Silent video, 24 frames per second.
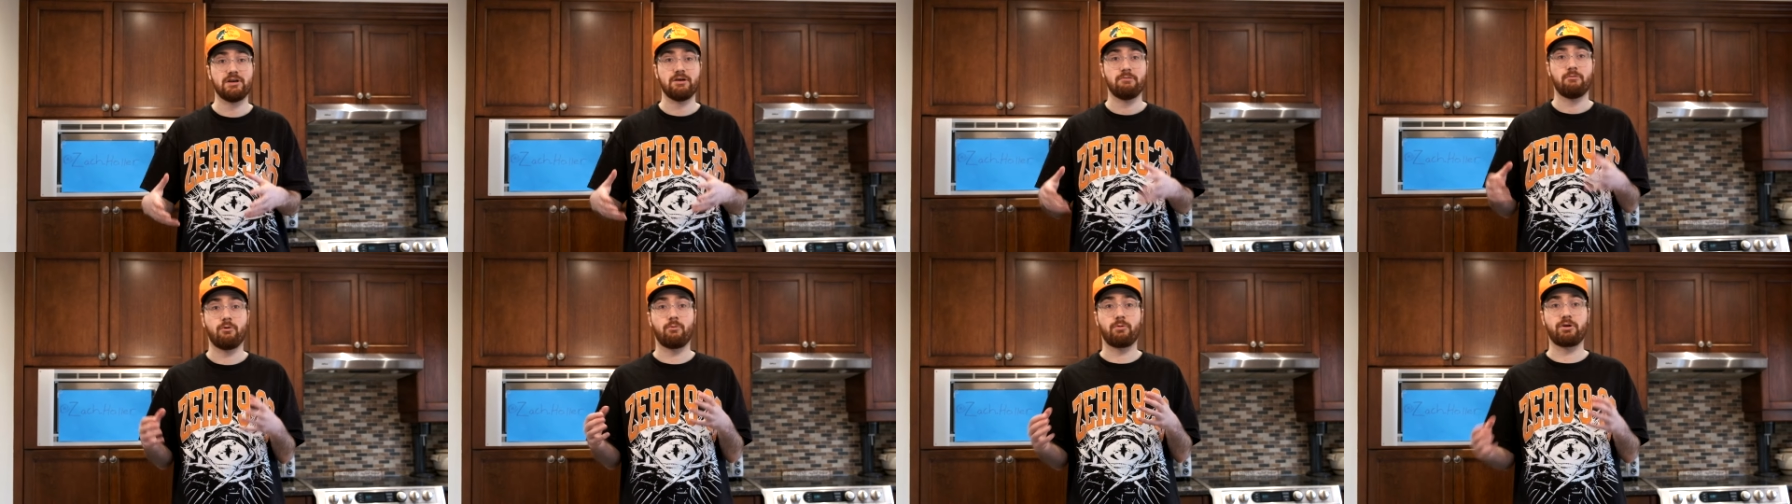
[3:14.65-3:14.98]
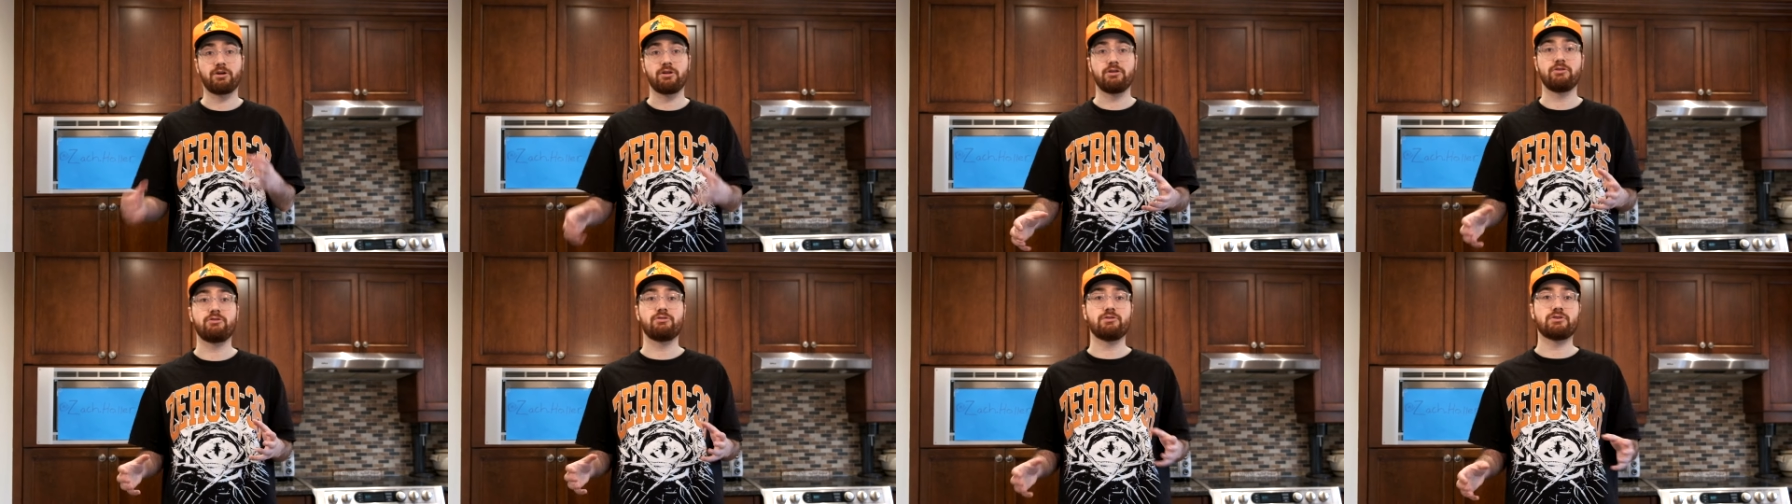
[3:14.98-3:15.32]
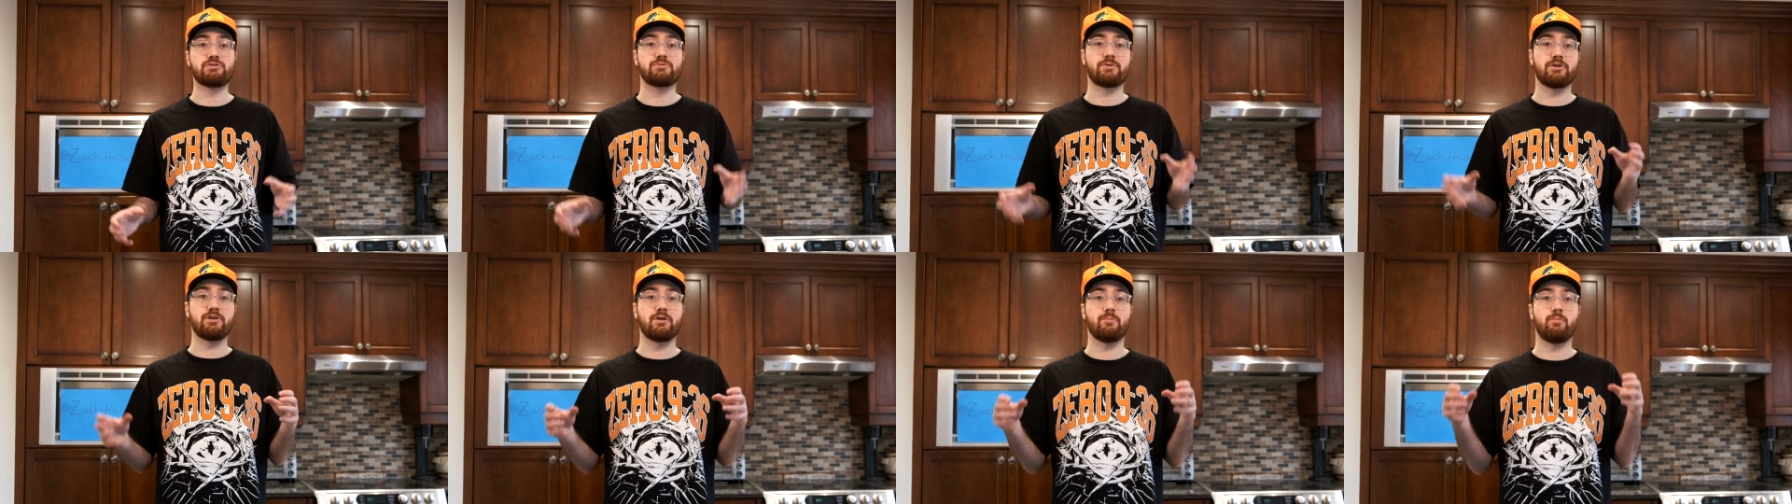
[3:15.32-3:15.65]
what we're gonna do is
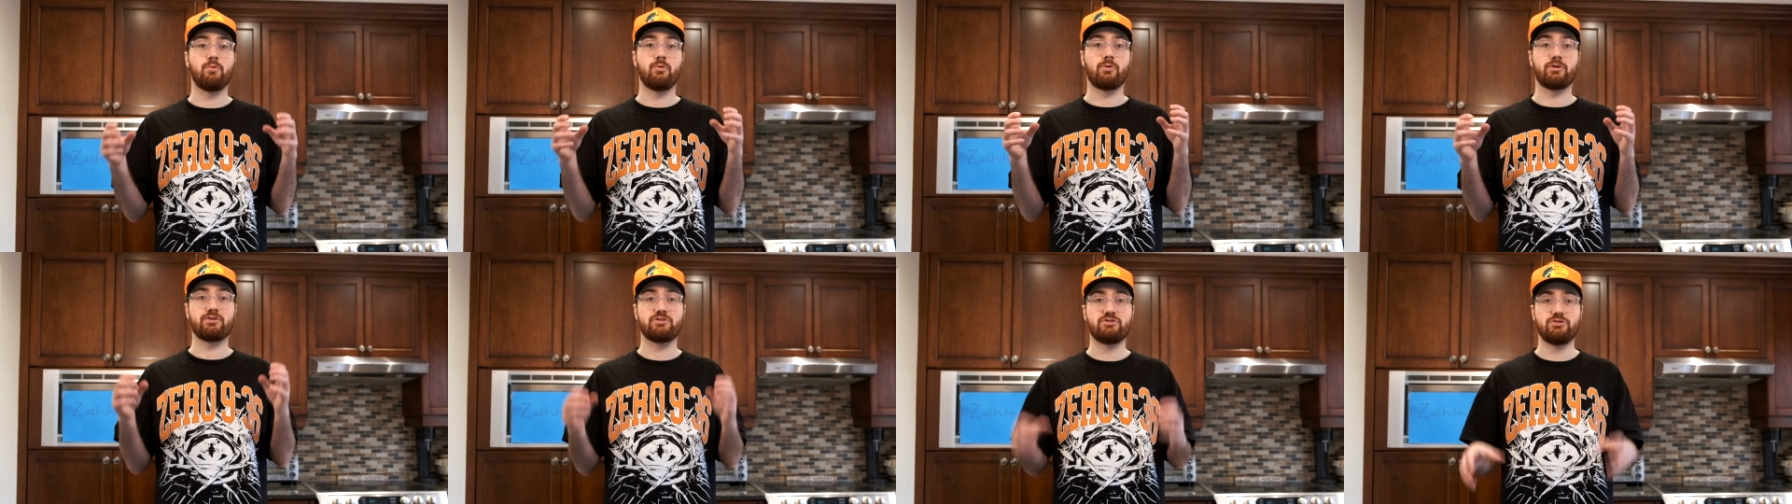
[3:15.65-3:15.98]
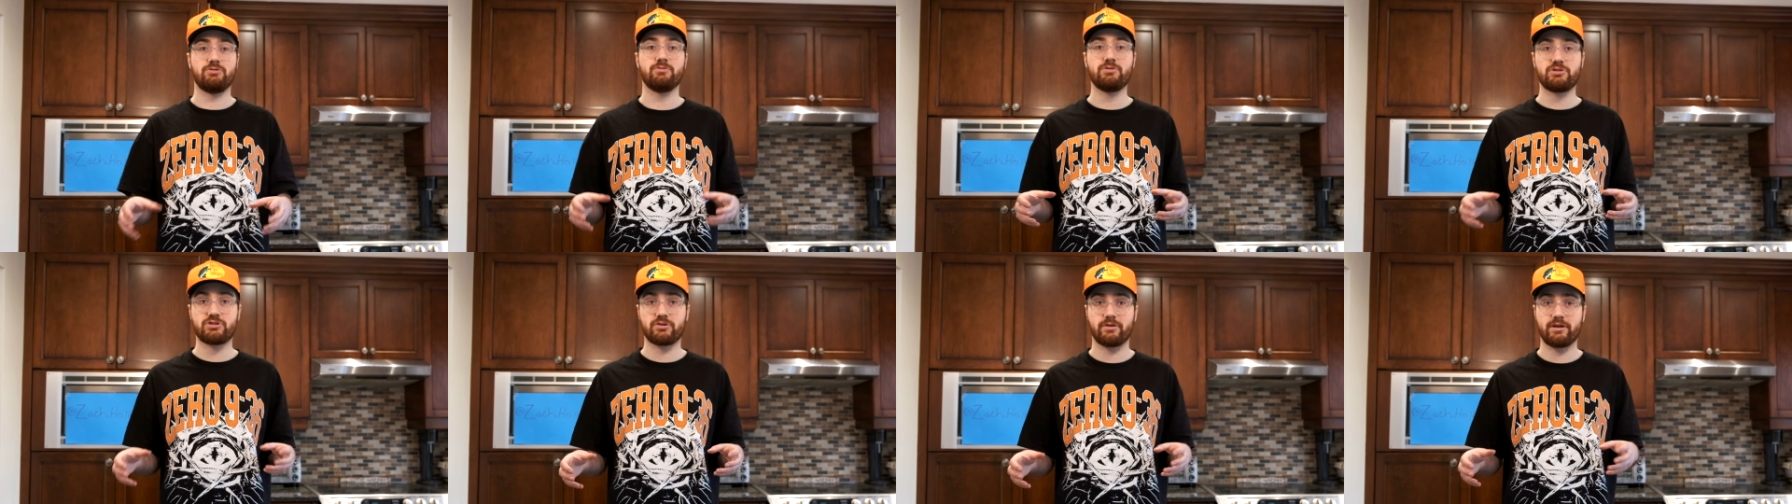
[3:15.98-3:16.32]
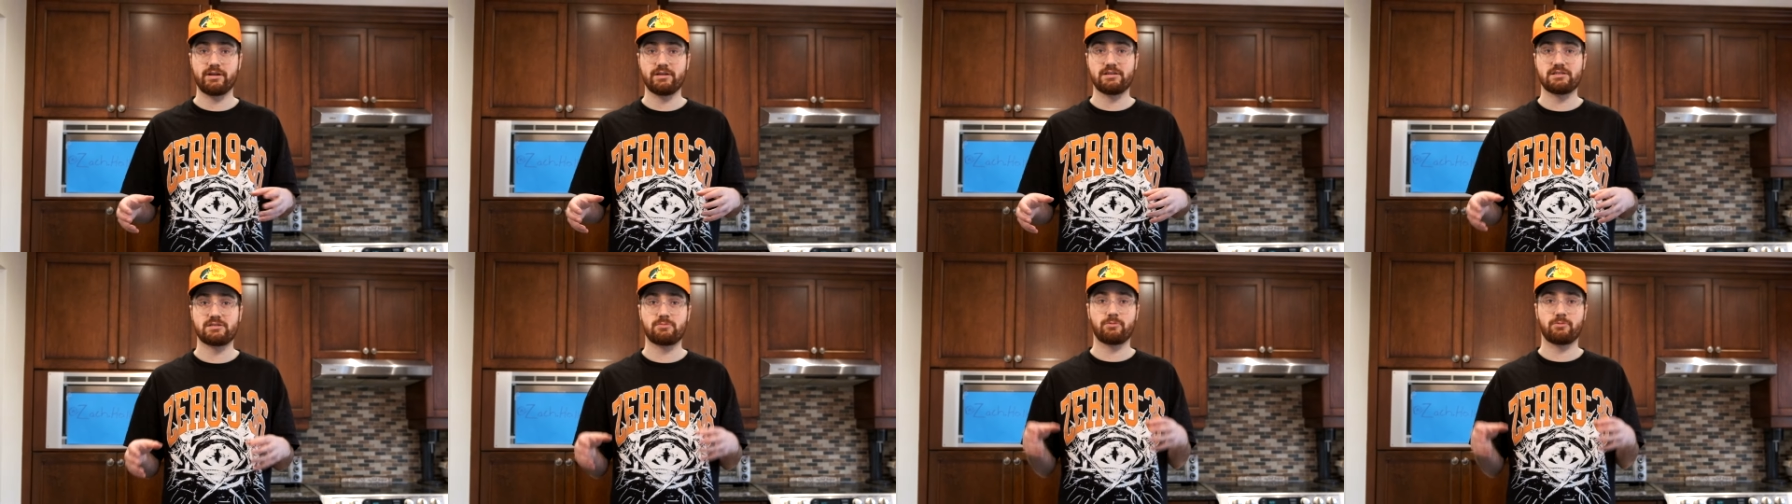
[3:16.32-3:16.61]
we're gonna pour 2 drinks.